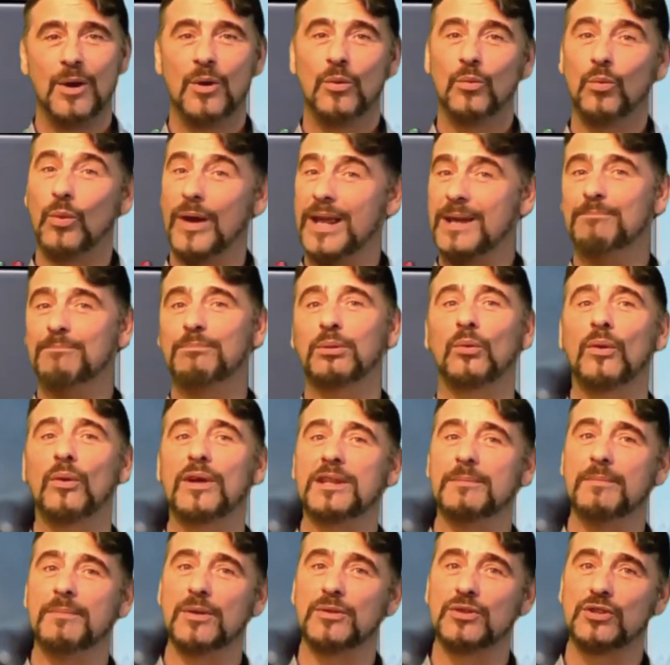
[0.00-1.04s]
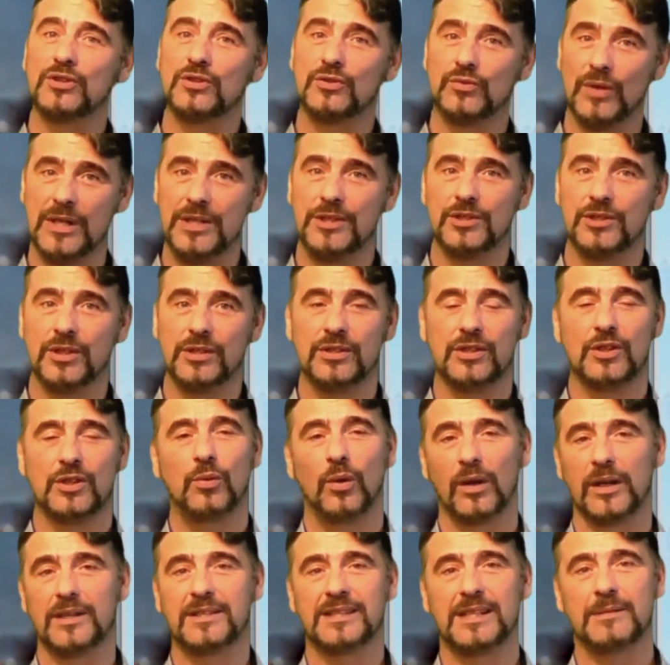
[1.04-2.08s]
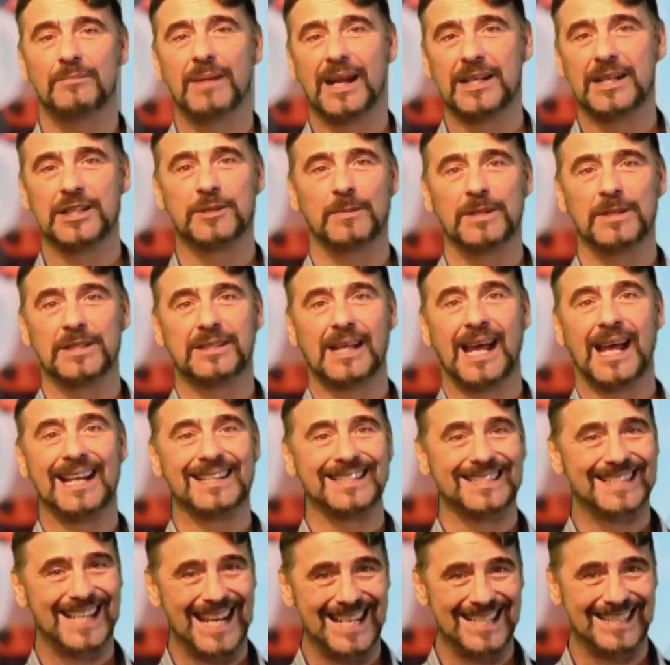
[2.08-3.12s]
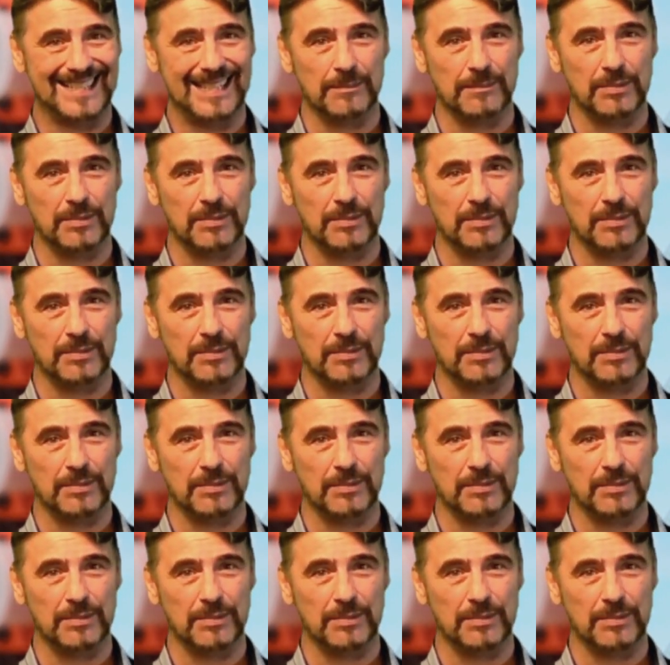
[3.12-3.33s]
We employ the most stringent quality management and testing